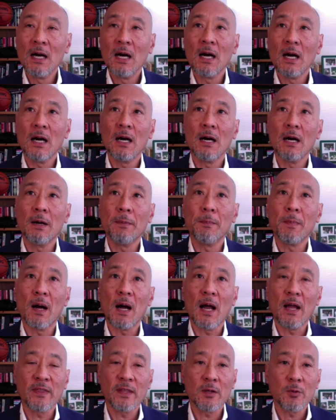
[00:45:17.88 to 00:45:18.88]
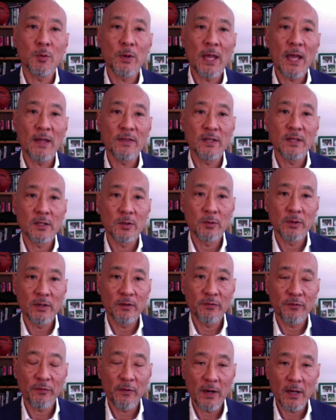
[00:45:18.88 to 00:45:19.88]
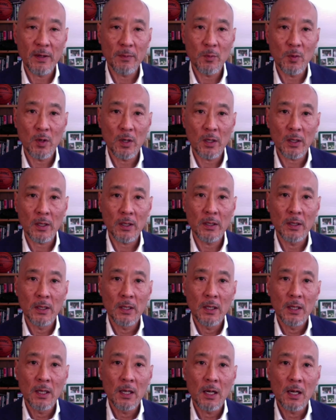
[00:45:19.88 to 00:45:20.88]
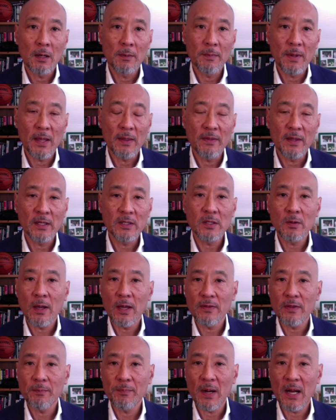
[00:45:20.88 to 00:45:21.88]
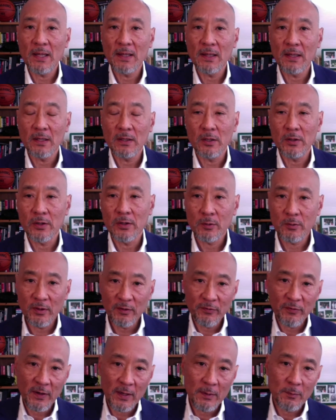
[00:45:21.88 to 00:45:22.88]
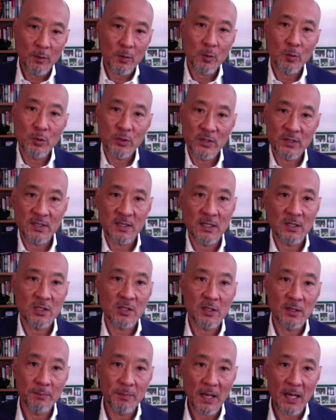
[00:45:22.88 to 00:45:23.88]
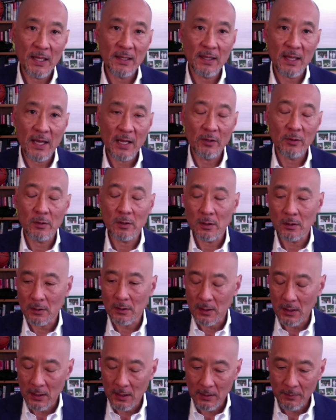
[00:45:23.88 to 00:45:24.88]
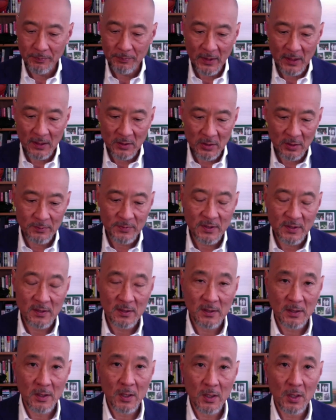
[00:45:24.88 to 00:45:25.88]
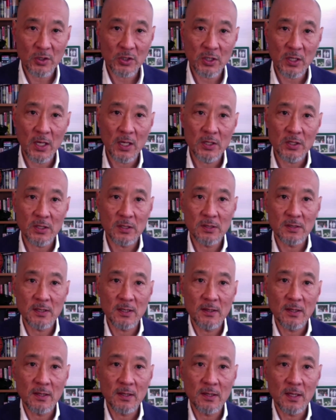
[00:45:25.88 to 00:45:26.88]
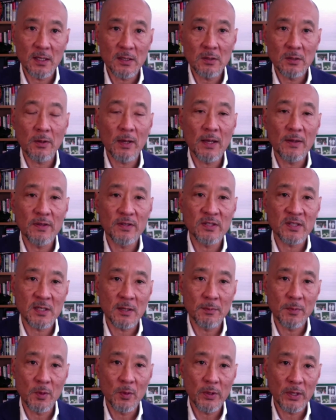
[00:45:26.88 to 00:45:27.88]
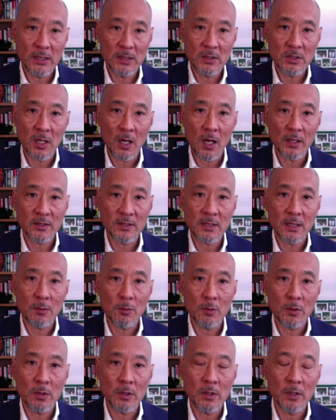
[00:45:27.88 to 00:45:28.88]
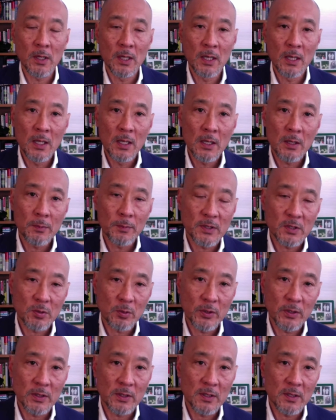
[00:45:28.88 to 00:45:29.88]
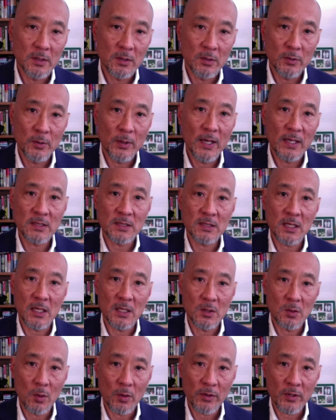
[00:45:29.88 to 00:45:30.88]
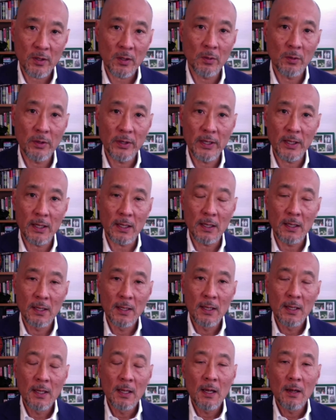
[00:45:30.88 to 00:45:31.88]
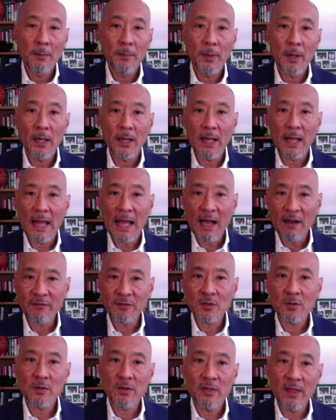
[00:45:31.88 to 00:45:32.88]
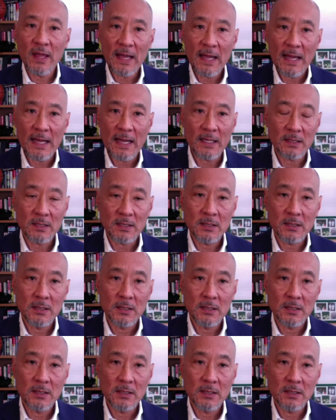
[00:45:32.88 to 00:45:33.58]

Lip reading: I think we had the agreed framework, and then you had the agreed framework, which is essentially bilateral in terms of the negotiations. And then you had the submarine talks that were between the US and North Korea. But after that,